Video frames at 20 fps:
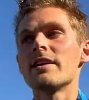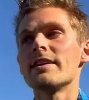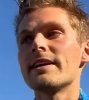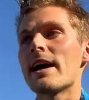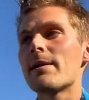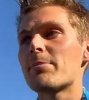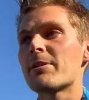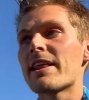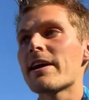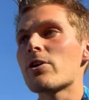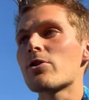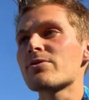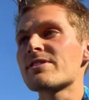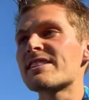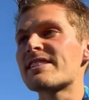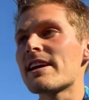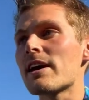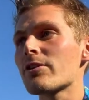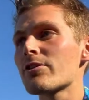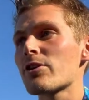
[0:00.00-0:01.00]
Yeah, but they don't
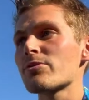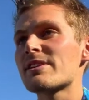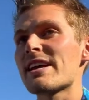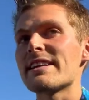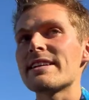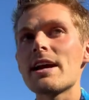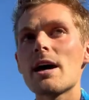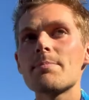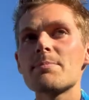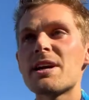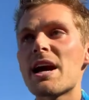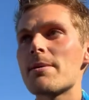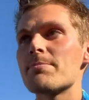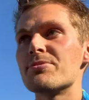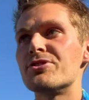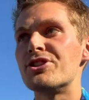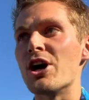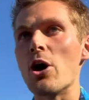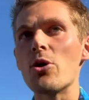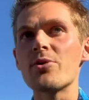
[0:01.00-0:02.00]
sell those at Yum
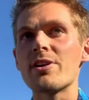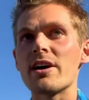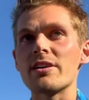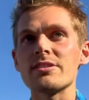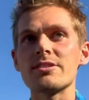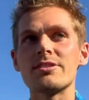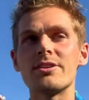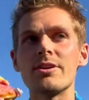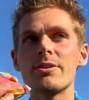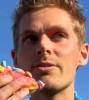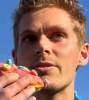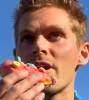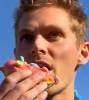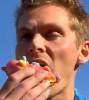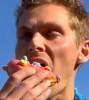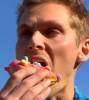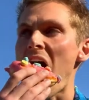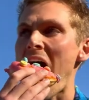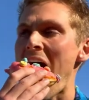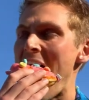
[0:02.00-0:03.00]
Yum Donuts, dude.
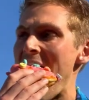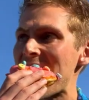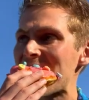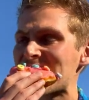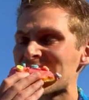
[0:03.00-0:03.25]
Ugh.